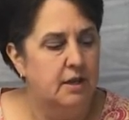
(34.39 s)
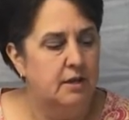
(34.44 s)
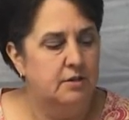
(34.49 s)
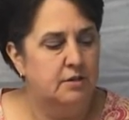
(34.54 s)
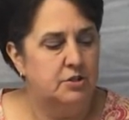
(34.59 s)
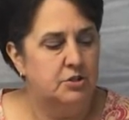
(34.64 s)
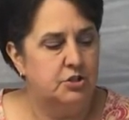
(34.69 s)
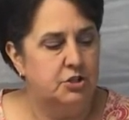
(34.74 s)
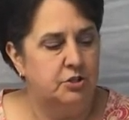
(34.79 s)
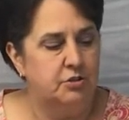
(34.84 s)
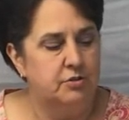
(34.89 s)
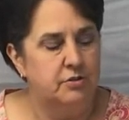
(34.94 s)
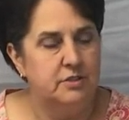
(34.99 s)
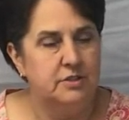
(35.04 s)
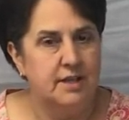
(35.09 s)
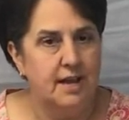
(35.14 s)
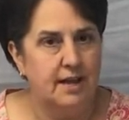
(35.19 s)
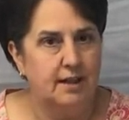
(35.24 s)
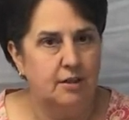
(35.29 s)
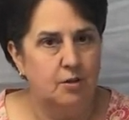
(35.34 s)
to show you
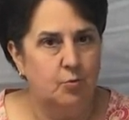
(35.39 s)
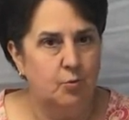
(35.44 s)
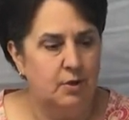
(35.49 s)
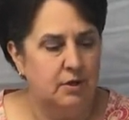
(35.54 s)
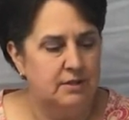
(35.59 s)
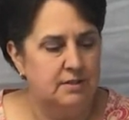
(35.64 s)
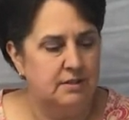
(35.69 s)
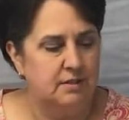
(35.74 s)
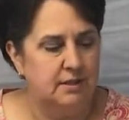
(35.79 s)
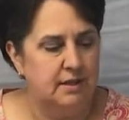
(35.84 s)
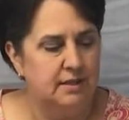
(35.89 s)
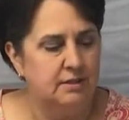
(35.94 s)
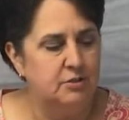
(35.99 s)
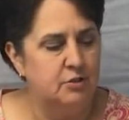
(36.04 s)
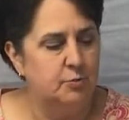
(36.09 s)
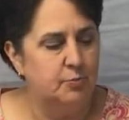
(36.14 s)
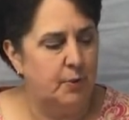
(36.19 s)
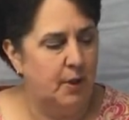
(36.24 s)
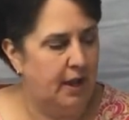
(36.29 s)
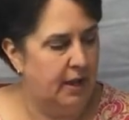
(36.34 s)
exactly what it's like to
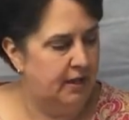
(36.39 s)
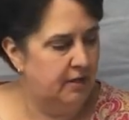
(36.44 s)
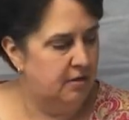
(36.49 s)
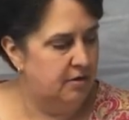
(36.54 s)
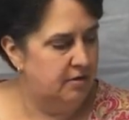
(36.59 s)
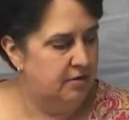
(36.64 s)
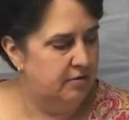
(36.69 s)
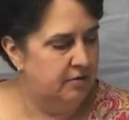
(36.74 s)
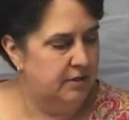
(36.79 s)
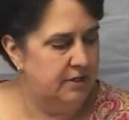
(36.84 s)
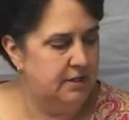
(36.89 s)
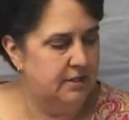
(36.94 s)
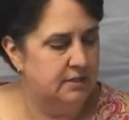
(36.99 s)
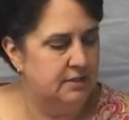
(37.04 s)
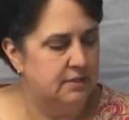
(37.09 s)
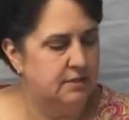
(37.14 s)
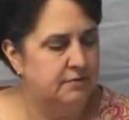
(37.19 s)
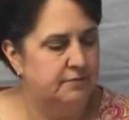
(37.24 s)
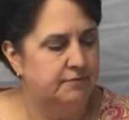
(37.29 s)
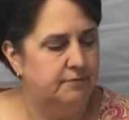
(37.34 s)
paint on these